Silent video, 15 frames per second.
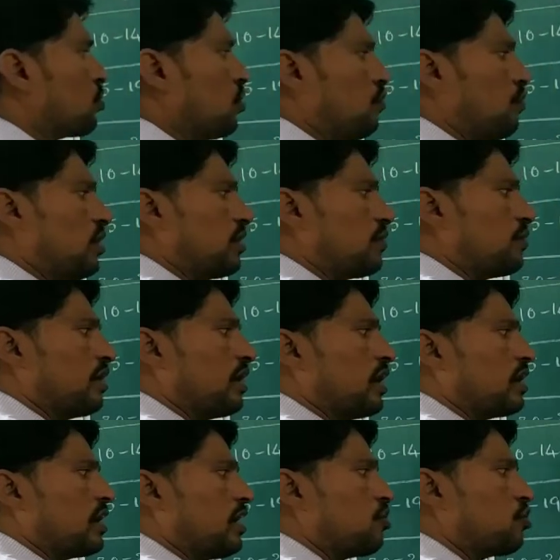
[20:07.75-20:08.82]
so what
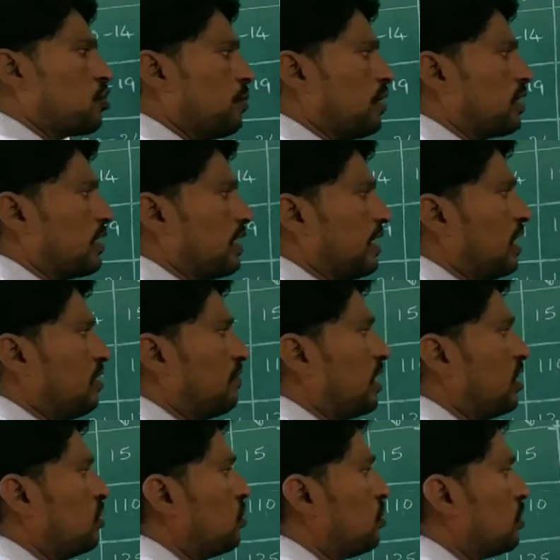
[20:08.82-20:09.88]
we are assuming
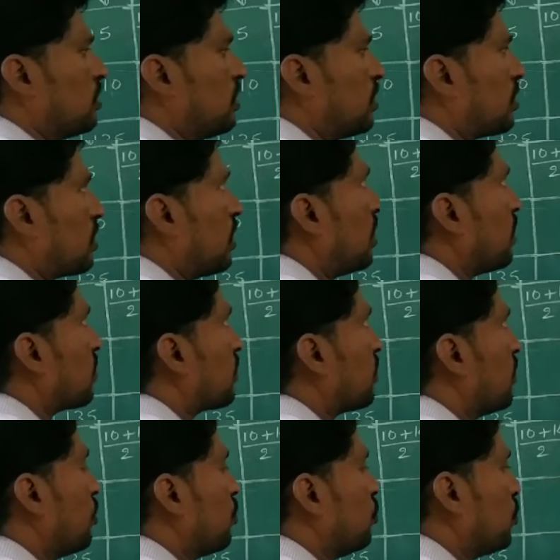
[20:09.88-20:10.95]
a value, that
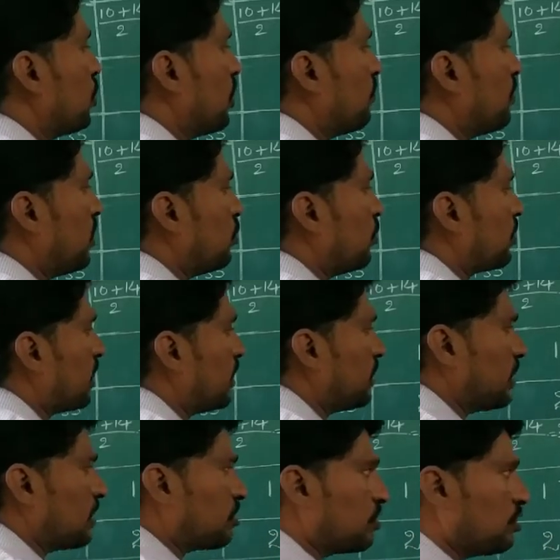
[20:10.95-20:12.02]
class ui value you
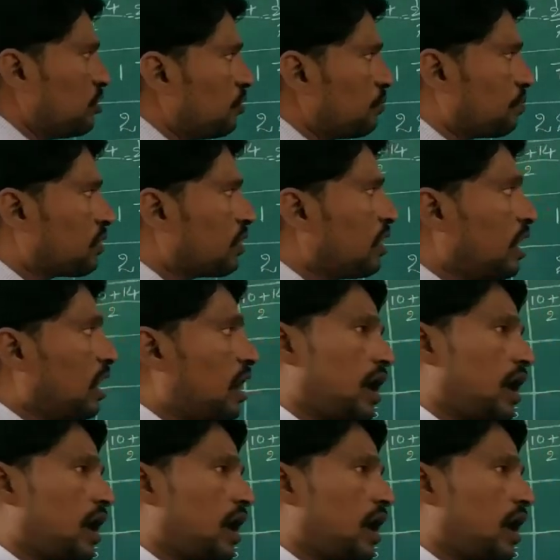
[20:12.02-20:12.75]
can take 0.